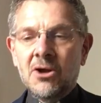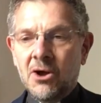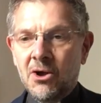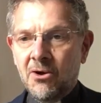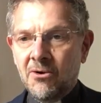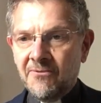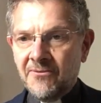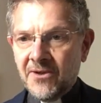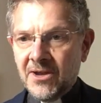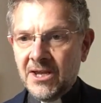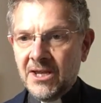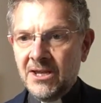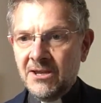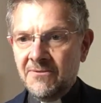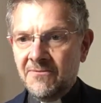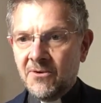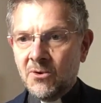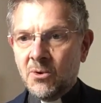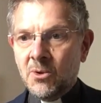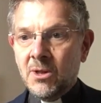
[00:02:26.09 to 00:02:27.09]
of
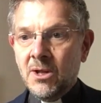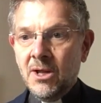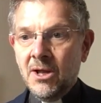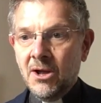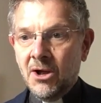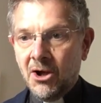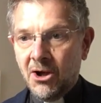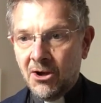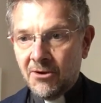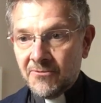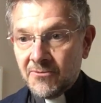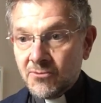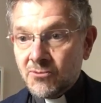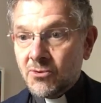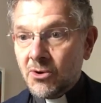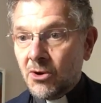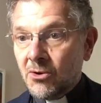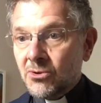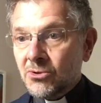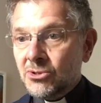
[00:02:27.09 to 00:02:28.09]
evil, of
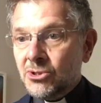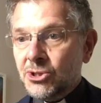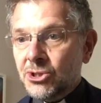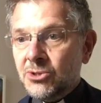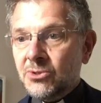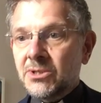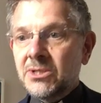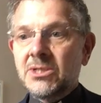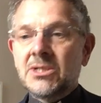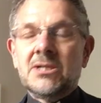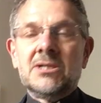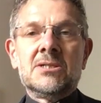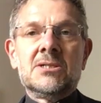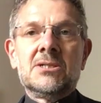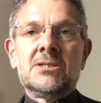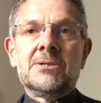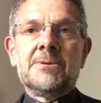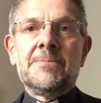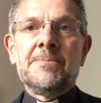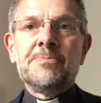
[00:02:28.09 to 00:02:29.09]
wrong
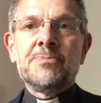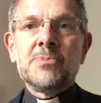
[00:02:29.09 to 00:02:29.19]
choices.